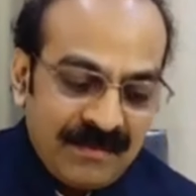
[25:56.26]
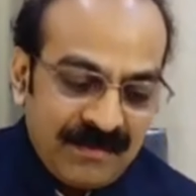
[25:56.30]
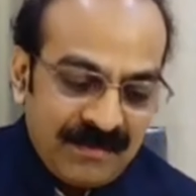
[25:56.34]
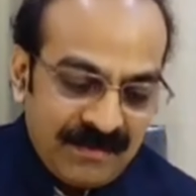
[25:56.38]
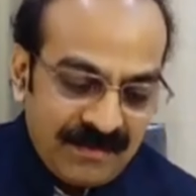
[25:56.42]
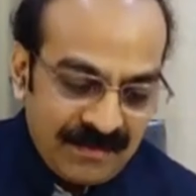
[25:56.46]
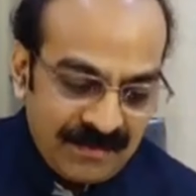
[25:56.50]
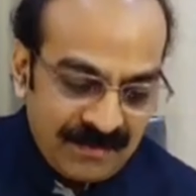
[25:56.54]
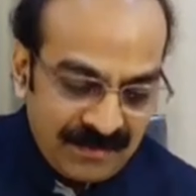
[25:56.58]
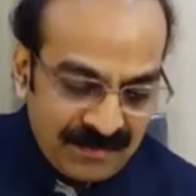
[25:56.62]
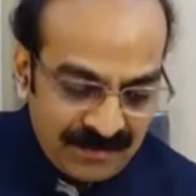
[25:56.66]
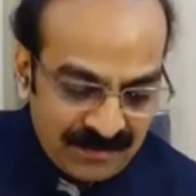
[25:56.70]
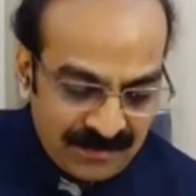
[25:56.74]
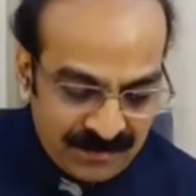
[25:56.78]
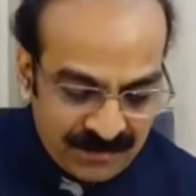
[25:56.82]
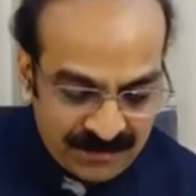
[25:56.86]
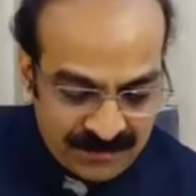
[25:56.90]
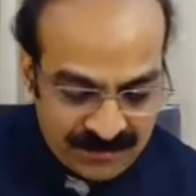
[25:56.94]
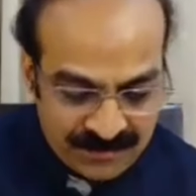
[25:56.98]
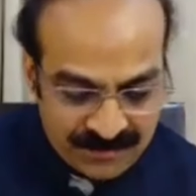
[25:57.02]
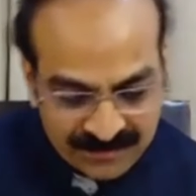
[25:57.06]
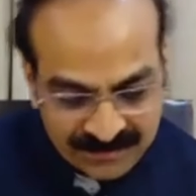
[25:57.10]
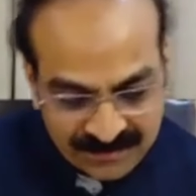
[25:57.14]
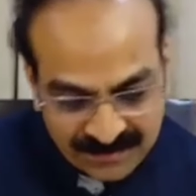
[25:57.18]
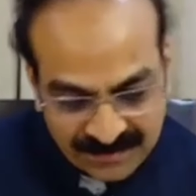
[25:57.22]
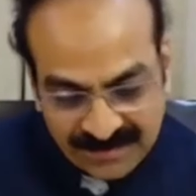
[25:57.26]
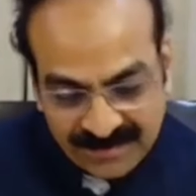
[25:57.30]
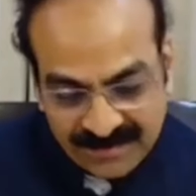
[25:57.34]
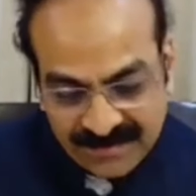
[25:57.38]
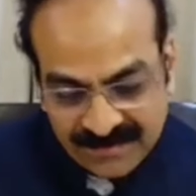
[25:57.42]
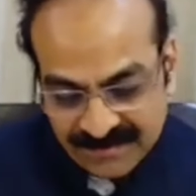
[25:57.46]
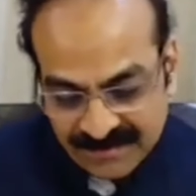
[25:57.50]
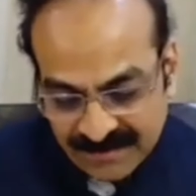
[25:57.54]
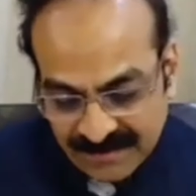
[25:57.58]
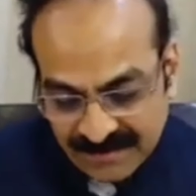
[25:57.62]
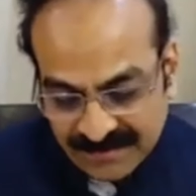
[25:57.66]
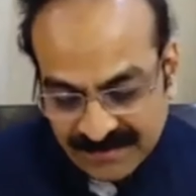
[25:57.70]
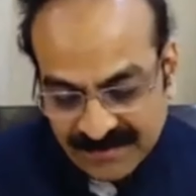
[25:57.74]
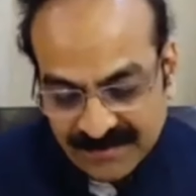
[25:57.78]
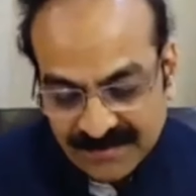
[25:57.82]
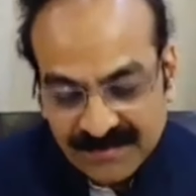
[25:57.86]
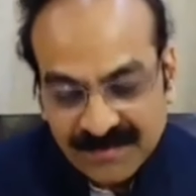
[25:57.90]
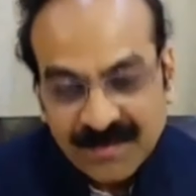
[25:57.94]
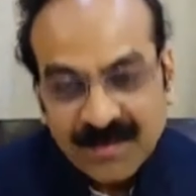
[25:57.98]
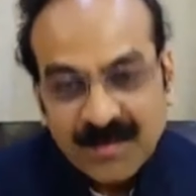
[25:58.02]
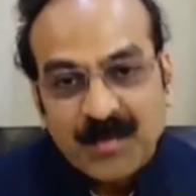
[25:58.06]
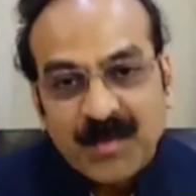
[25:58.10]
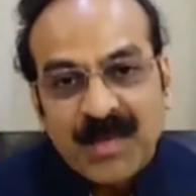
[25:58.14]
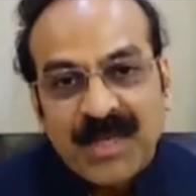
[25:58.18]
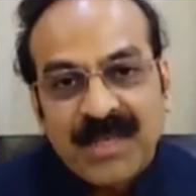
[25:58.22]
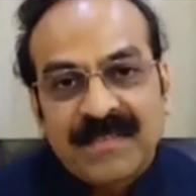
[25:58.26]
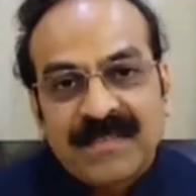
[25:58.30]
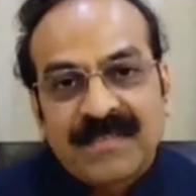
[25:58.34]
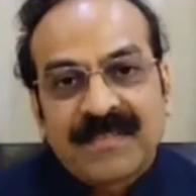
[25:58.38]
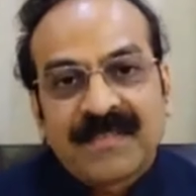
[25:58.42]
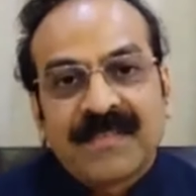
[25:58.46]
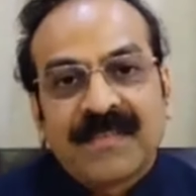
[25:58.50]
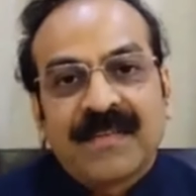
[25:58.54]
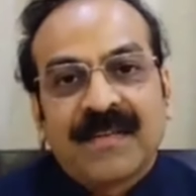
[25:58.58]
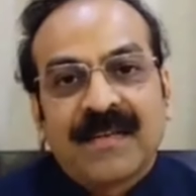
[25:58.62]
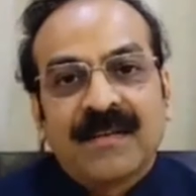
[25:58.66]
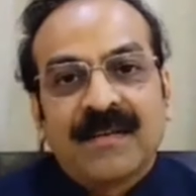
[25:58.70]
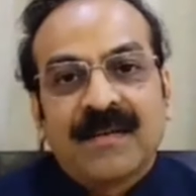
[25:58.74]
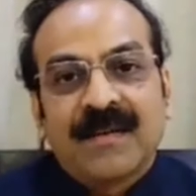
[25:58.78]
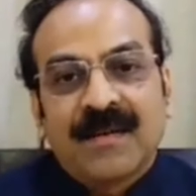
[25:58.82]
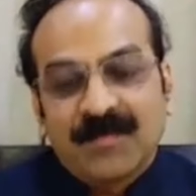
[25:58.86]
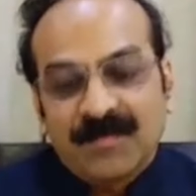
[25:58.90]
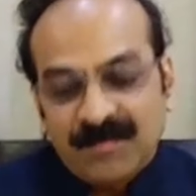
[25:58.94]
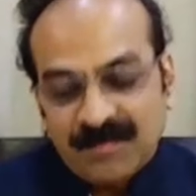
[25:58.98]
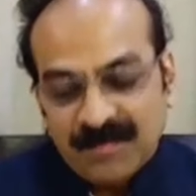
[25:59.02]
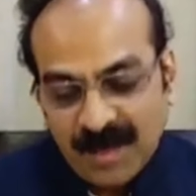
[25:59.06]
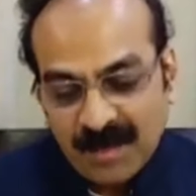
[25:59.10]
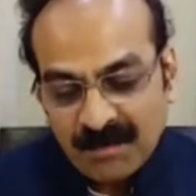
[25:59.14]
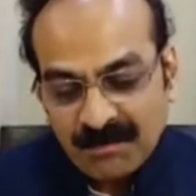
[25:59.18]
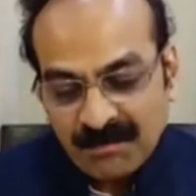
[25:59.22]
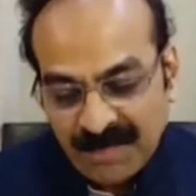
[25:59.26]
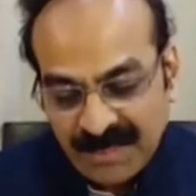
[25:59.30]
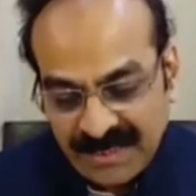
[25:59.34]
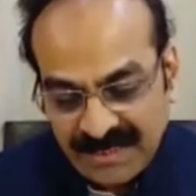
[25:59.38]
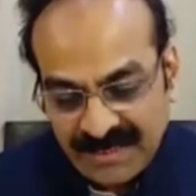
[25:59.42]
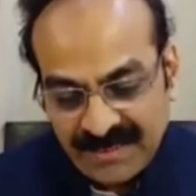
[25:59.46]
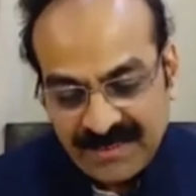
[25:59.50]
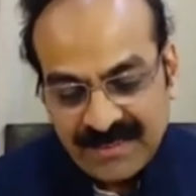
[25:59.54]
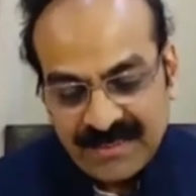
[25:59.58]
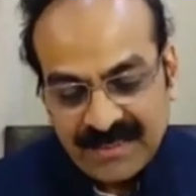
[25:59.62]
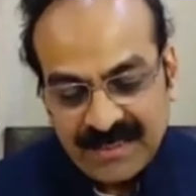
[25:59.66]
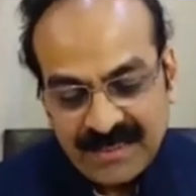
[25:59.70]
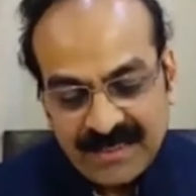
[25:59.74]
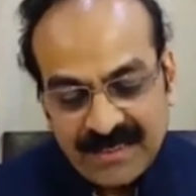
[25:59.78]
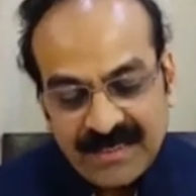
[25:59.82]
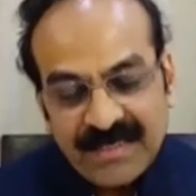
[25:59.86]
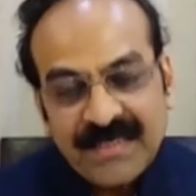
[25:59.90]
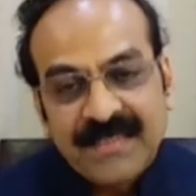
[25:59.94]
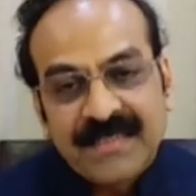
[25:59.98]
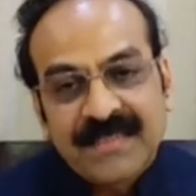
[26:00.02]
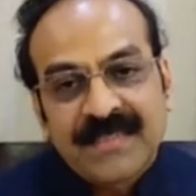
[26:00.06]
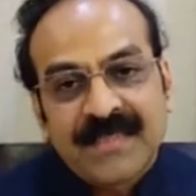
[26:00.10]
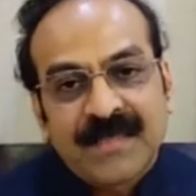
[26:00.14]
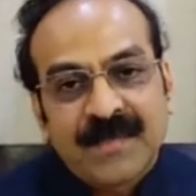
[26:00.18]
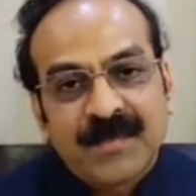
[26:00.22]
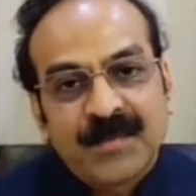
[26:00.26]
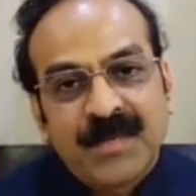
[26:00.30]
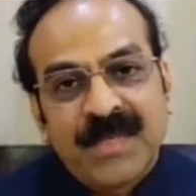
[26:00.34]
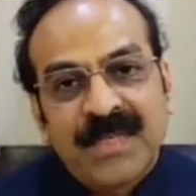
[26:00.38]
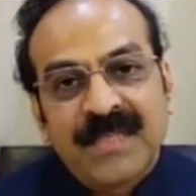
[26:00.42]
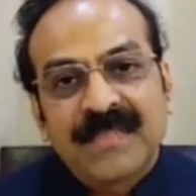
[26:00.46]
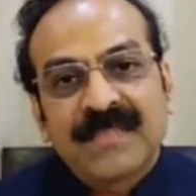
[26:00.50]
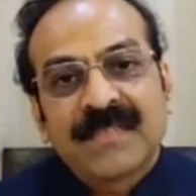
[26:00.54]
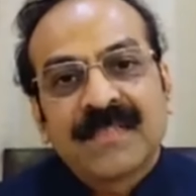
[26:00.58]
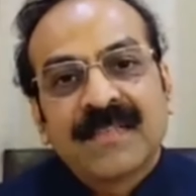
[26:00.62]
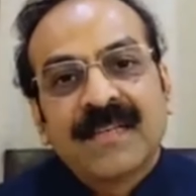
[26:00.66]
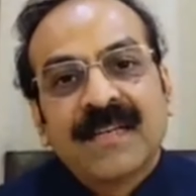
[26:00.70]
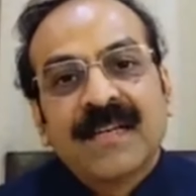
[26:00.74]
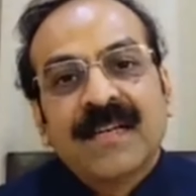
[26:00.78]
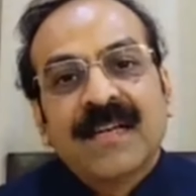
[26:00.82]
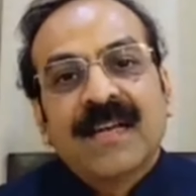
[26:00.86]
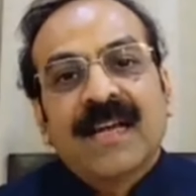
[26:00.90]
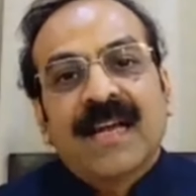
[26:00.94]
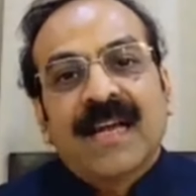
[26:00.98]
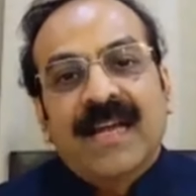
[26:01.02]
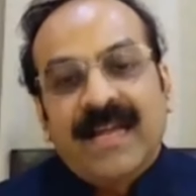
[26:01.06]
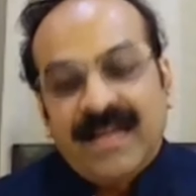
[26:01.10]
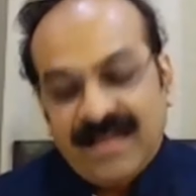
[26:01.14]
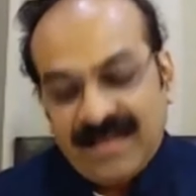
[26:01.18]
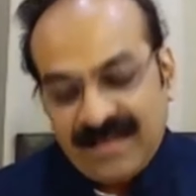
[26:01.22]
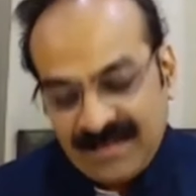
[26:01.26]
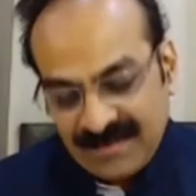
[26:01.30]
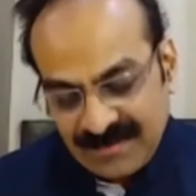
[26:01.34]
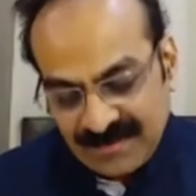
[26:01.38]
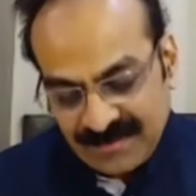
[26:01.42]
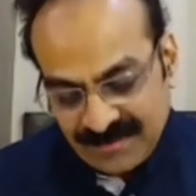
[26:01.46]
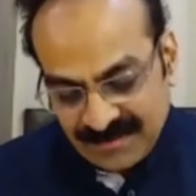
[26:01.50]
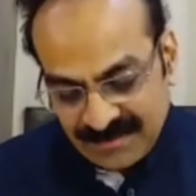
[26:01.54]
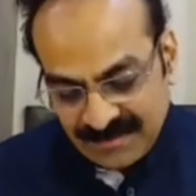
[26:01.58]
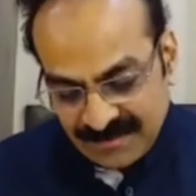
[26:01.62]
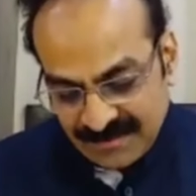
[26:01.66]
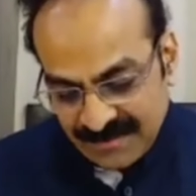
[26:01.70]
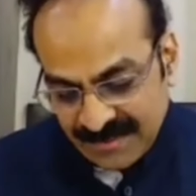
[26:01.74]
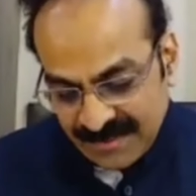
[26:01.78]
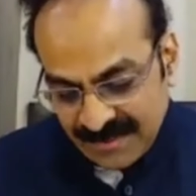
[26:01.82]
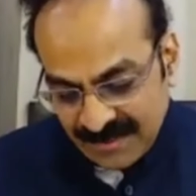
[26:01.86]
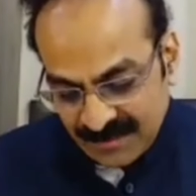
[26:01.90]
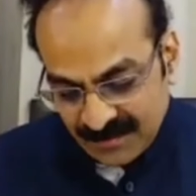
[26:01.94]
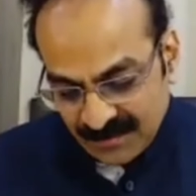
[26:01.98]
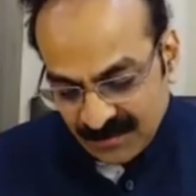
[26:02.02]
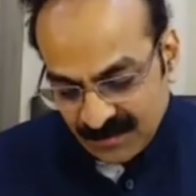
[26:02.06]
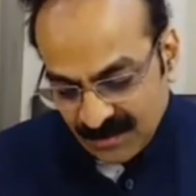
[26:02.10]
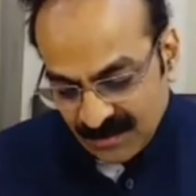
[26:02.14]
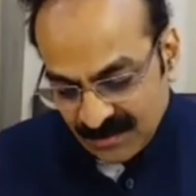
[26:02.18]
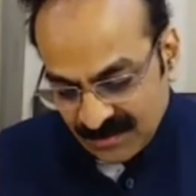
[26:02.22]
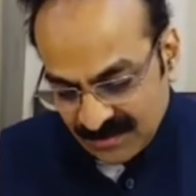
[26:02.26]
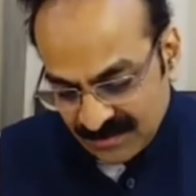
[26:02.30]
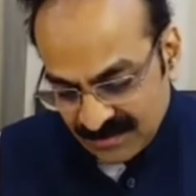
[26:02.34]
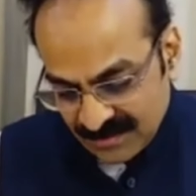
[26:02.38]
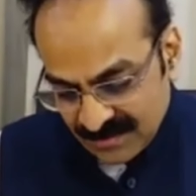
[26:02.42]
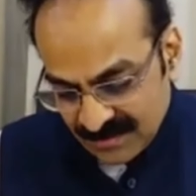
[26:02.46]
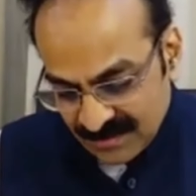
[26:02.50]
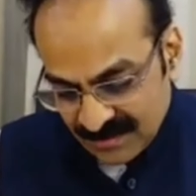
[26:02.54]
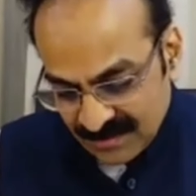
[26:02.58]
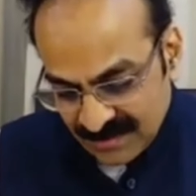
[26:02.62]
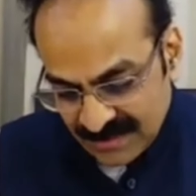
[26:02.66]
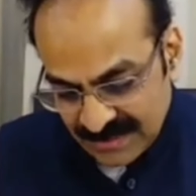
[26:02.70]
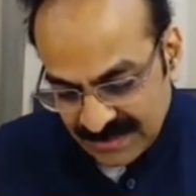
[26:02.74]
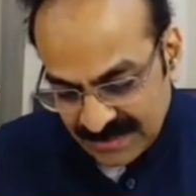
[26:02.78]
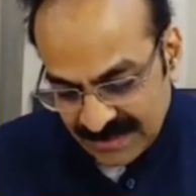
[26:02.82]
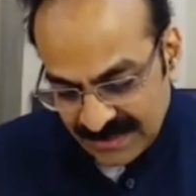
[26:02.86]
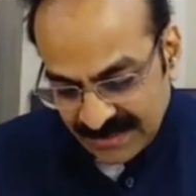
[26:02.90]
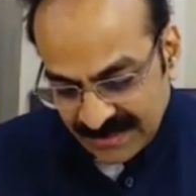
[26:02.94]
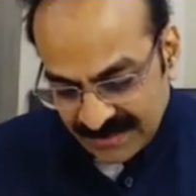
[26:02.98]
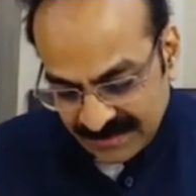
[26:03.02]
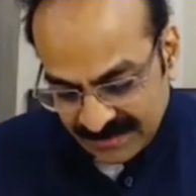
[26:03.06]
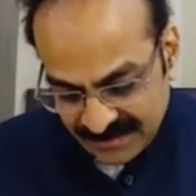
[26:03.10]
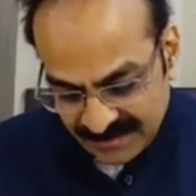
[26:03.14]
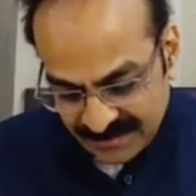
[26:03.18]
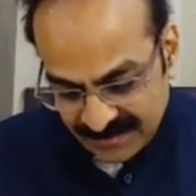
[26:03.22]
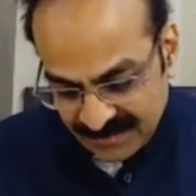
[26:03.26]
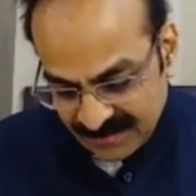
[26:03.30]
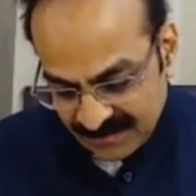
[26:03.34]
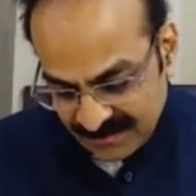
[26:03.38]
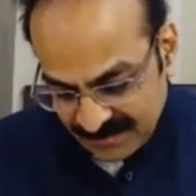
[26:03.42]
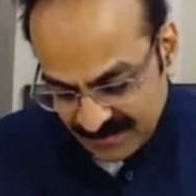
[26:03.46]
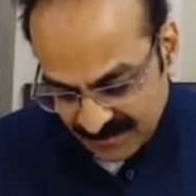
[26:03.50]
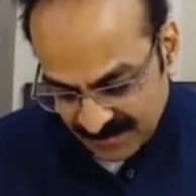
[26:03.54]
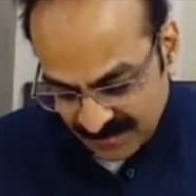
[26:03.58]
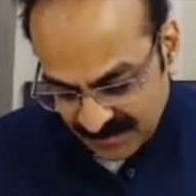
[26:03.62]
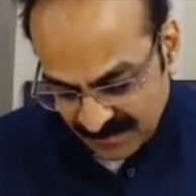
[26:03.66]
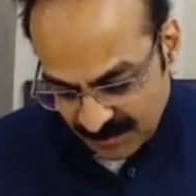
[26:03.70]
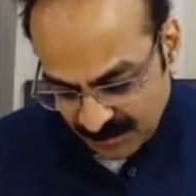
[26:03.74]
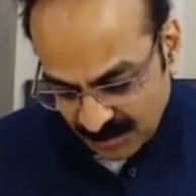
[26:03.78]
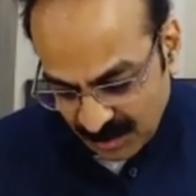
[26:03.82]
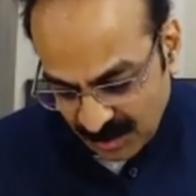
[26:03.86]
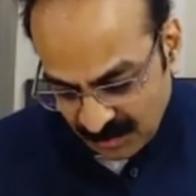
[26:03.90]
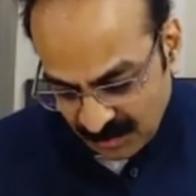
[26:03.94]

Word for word: Oh, that's a sarpech, uh, a, a big kalgi yes. and sarpech, and uh, that was collected about